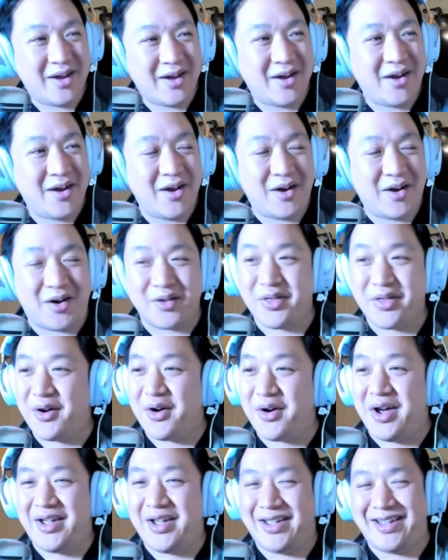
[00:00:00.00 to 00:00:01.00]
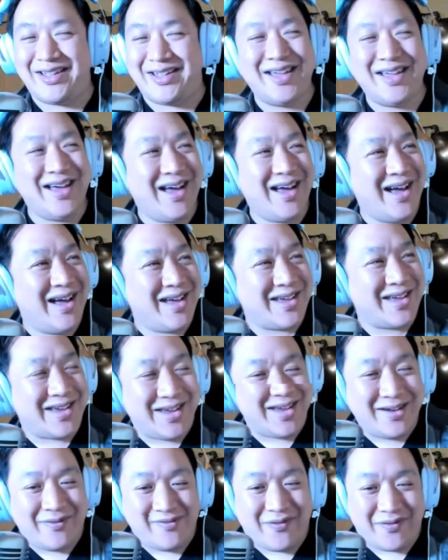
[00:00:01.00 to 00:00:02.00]
Although,
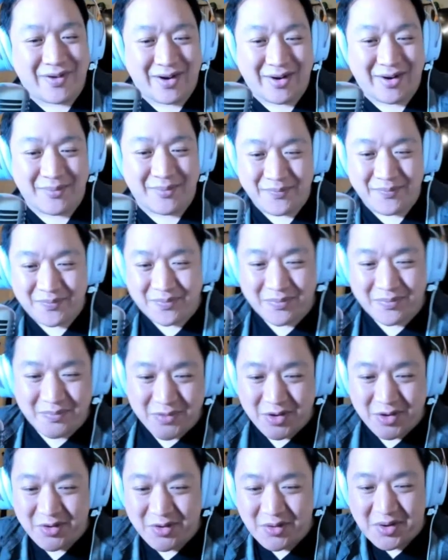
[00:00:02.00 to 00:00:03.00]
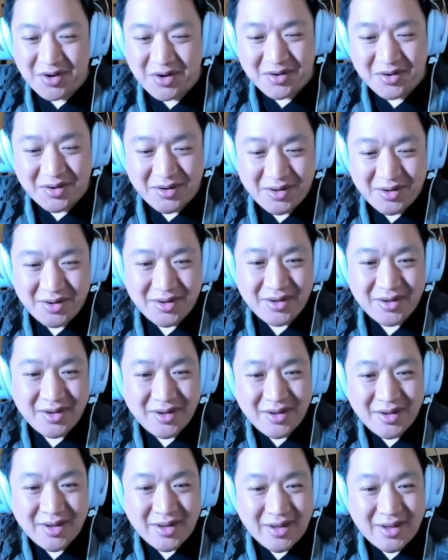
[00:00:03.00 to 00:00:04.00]
if you know what.
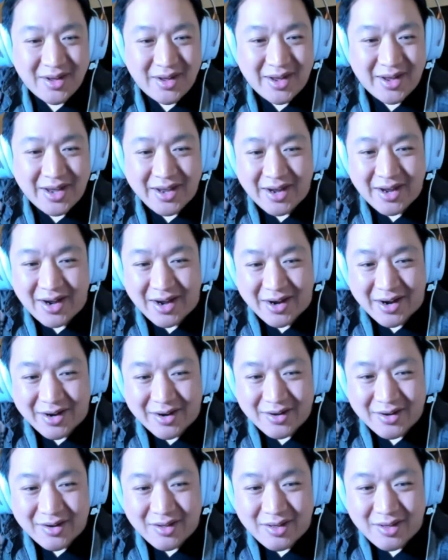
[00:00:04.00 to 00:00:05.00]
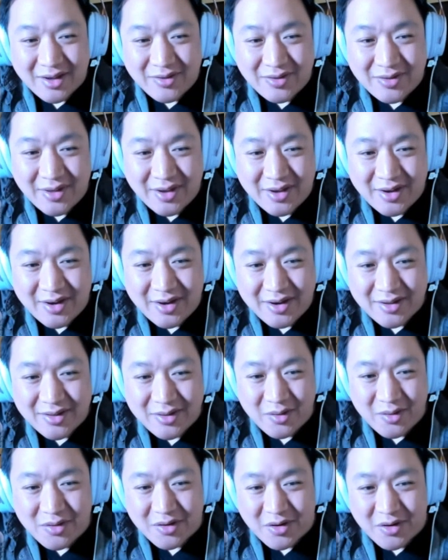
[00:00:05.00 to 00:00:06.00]
Hang on, because I think
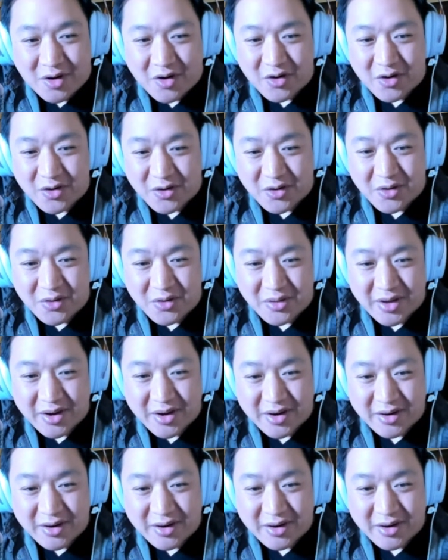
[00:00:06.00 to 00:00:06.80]
there's an article that